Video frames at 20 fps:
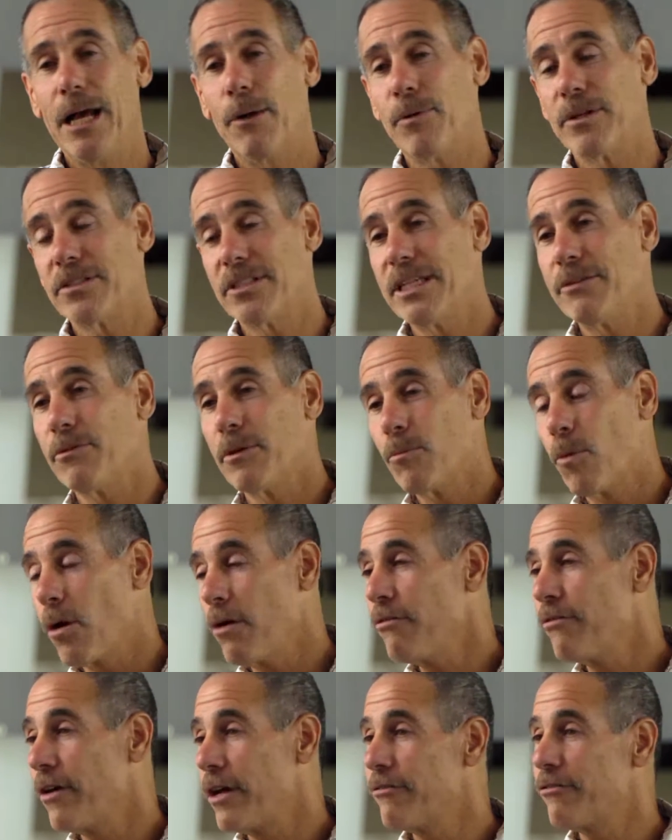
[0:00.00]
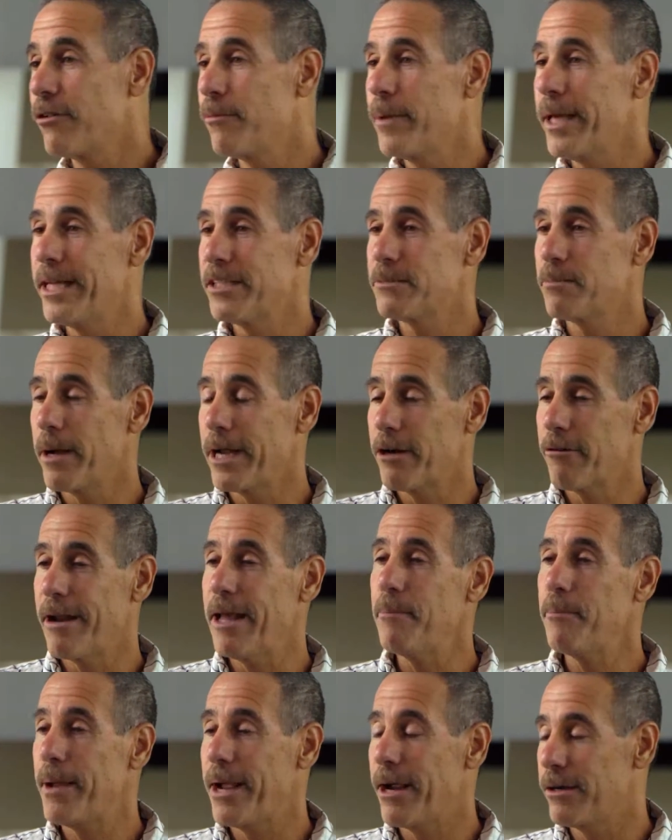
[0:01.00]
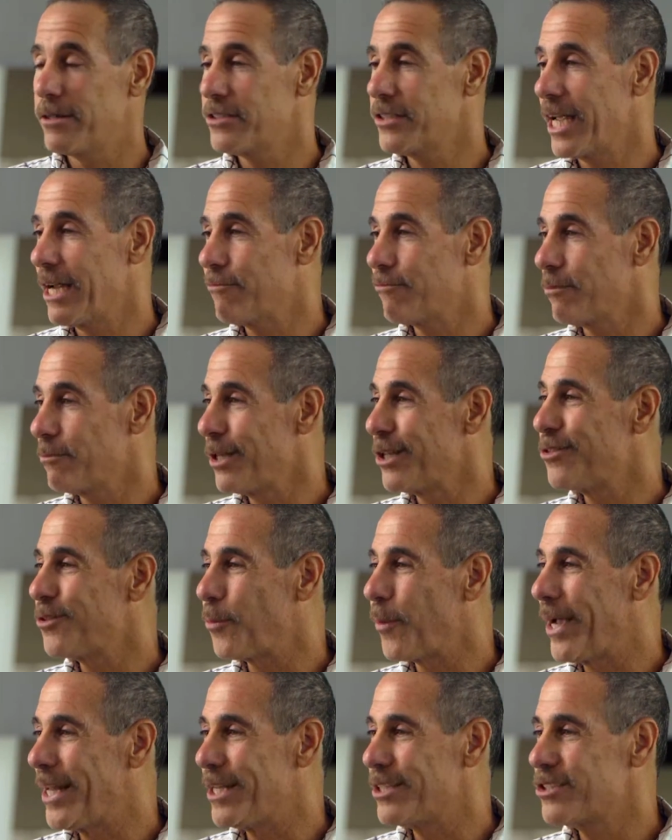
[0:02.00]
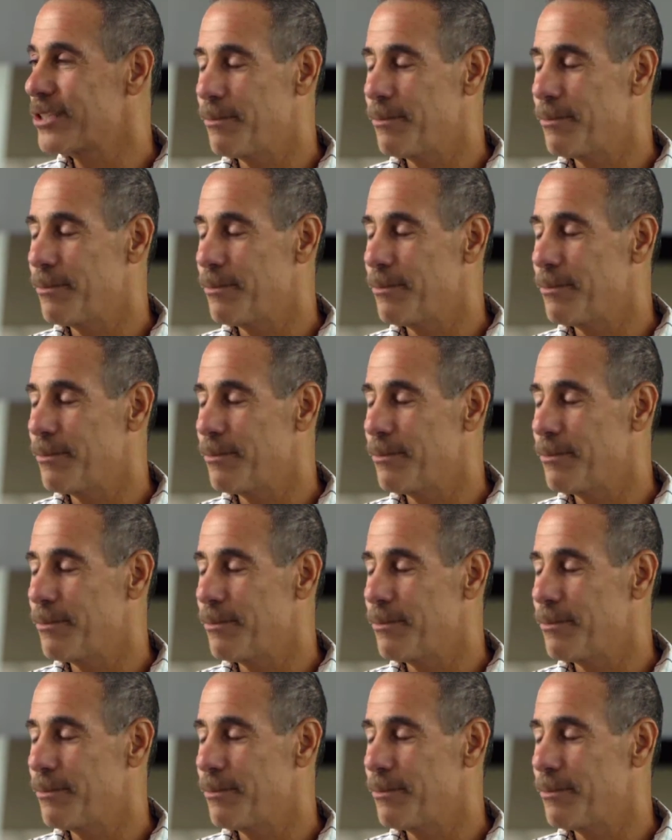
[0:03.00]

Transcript: And what's even more fun for me is my grandparents came from Lithuania,